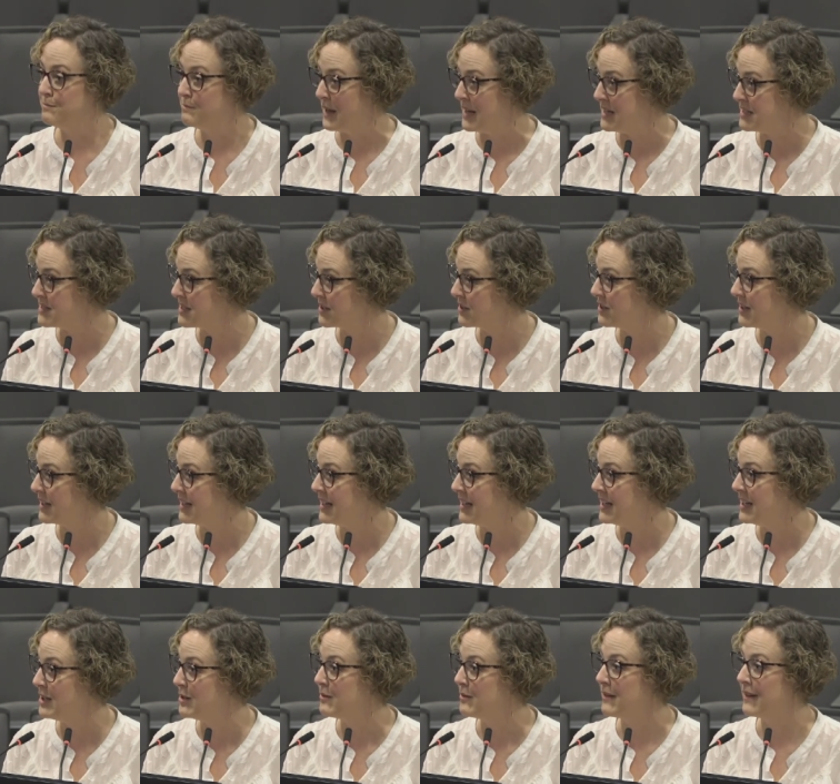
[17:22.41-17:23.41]

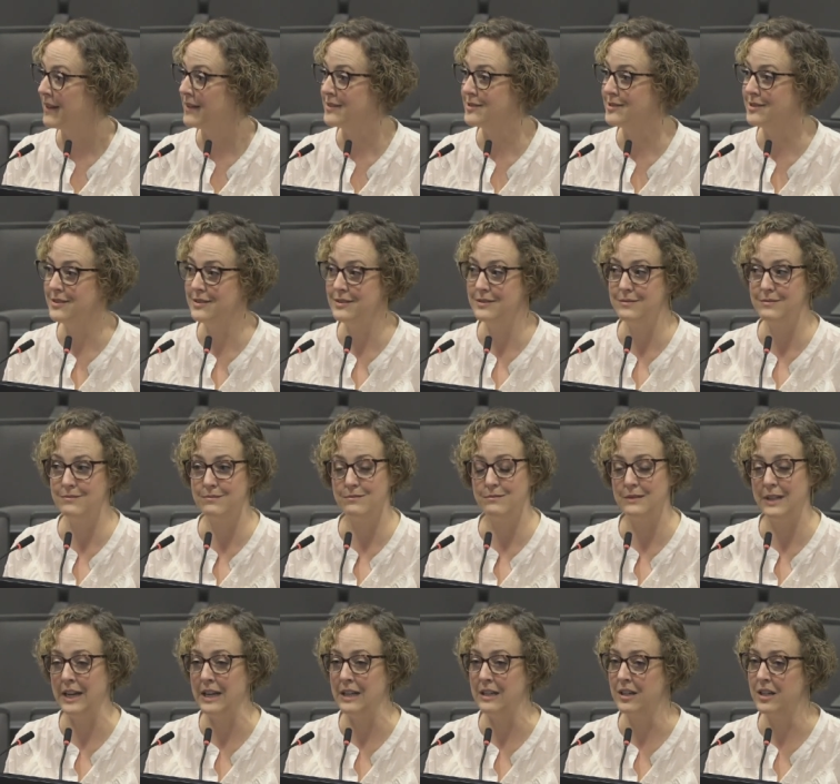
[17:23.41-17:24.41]
basically
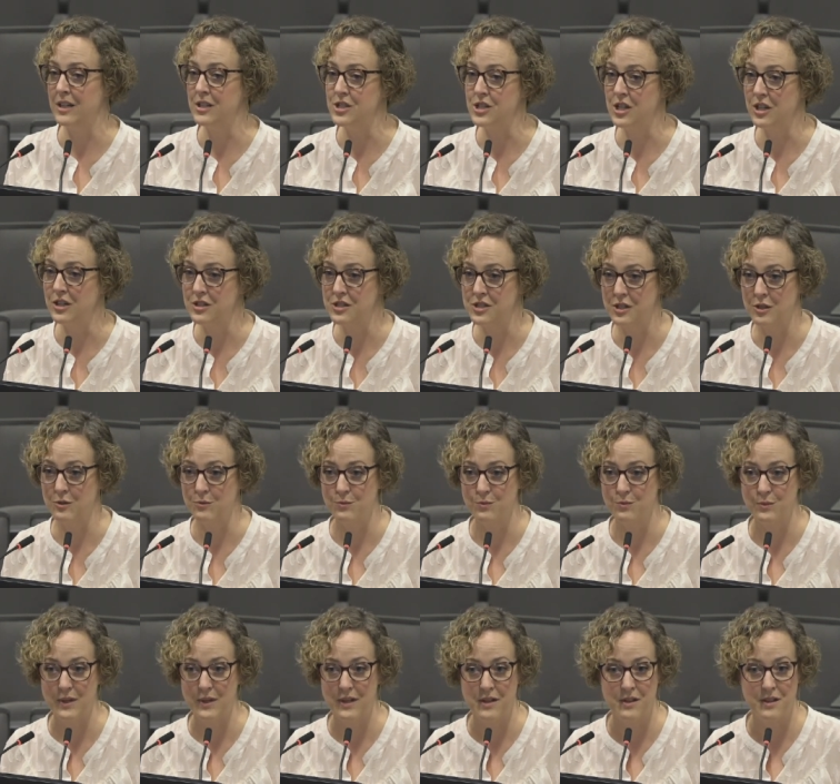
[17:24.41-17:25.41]
in
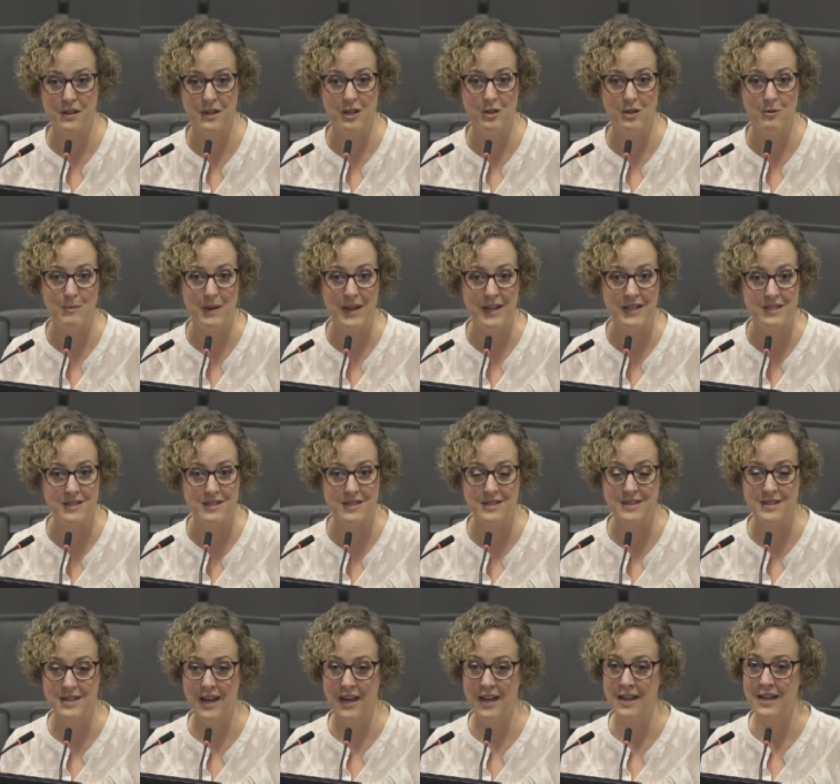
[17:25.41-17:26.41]
conjunction with the Humane
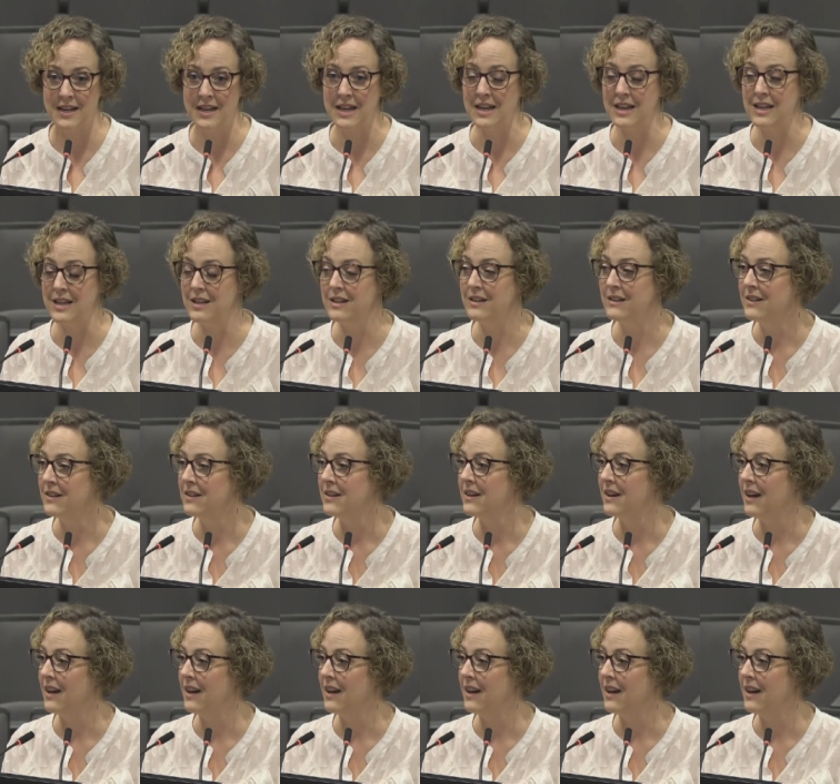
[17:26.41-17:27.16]
Society,